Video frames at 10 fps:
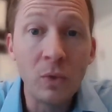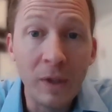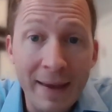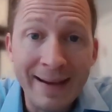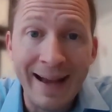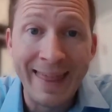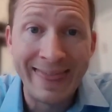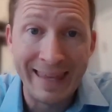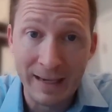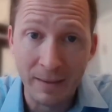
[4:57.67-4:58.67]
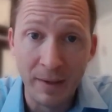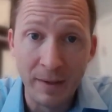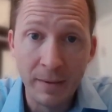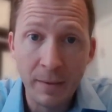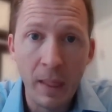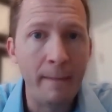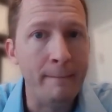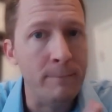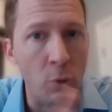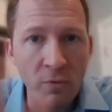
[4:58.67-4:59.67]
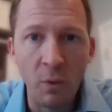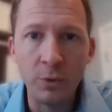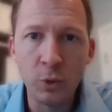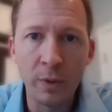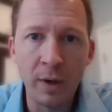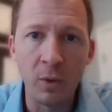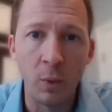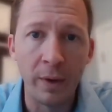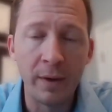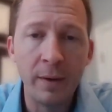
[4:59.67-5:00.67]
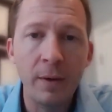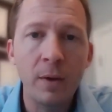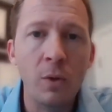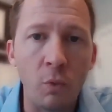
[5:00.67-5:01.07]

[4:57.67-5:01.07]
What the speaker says: If they don't like a theme, move on to another one.